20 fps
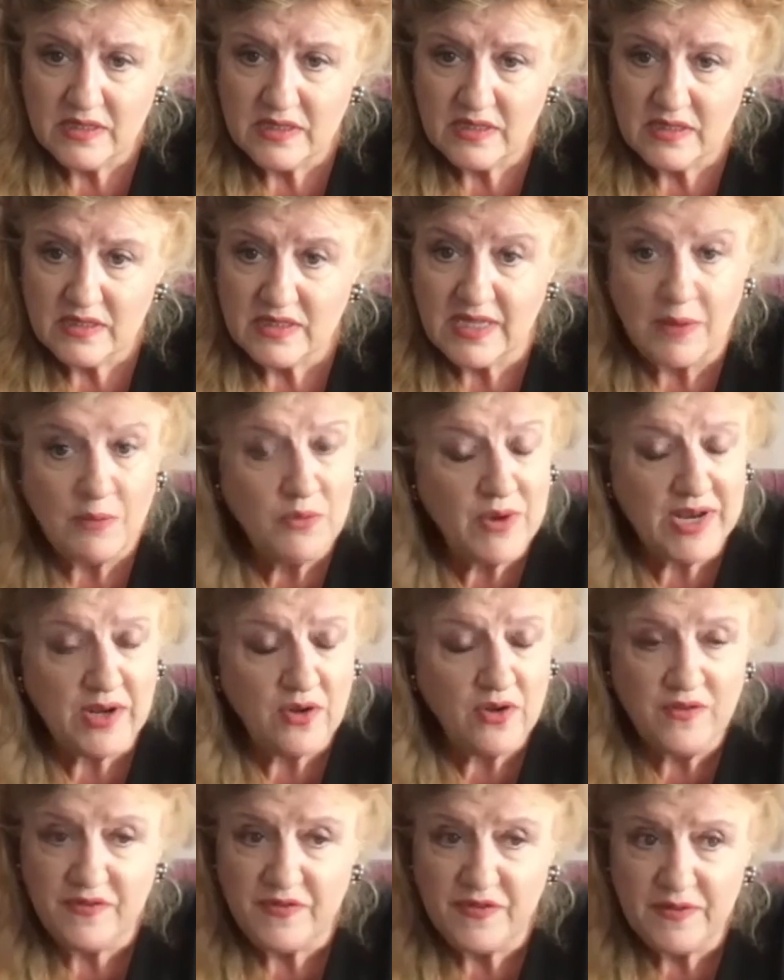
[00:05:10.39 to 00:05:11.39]
Some went
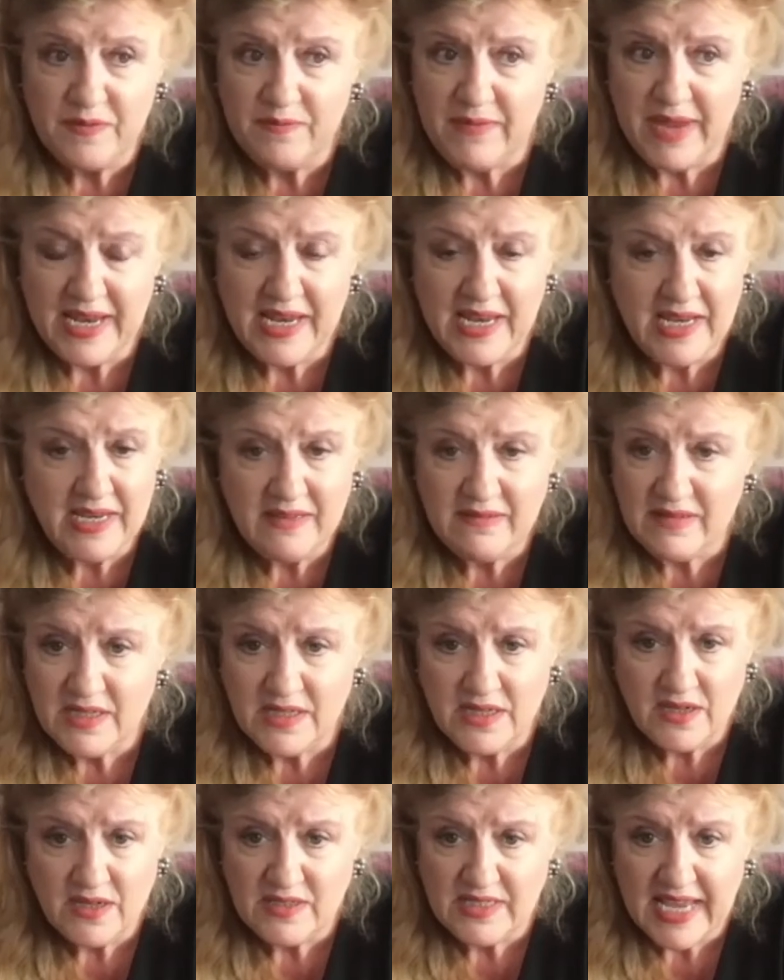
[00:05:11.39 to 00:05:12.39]
on for
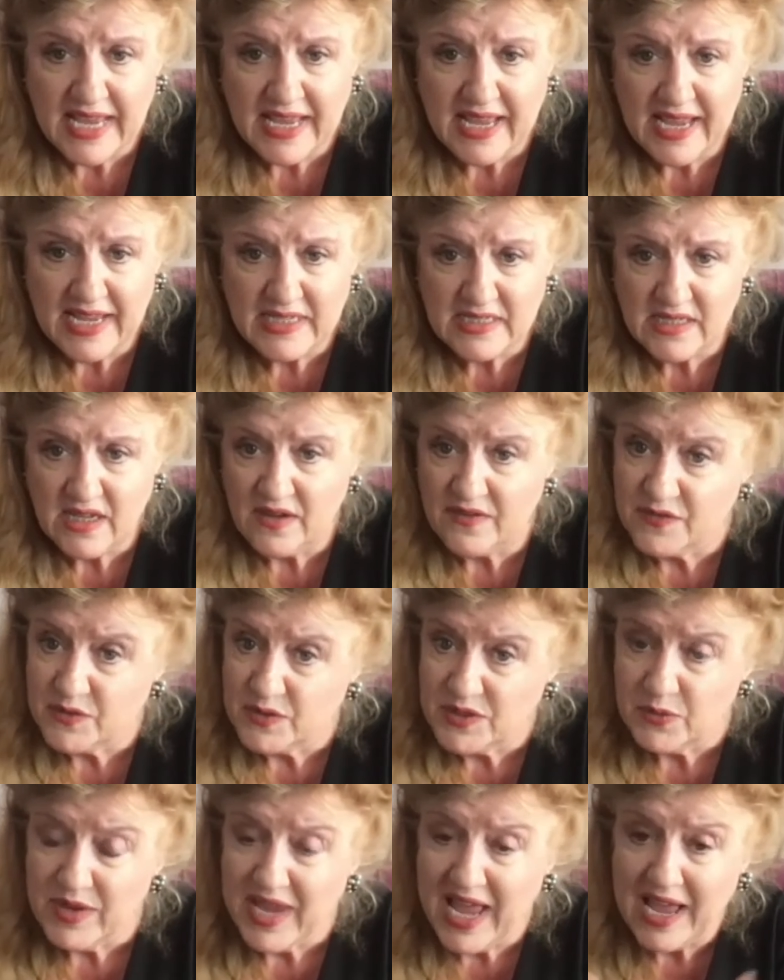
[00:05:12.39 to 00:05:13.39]
many, decades afterwards.
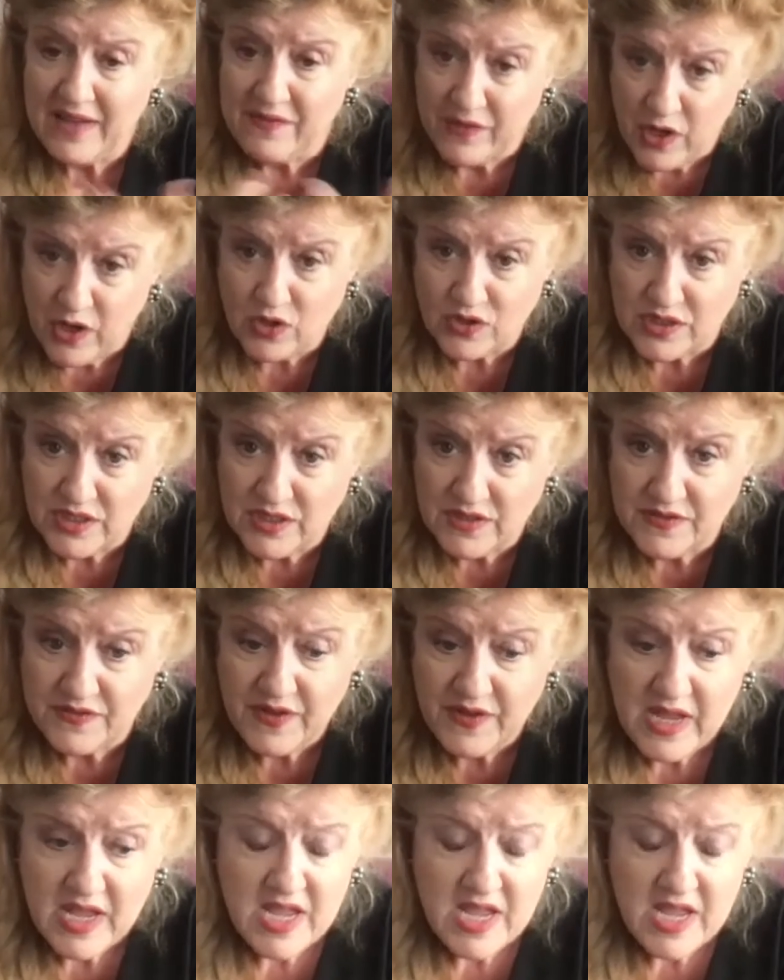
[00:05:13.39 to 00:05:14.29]
And we have lots of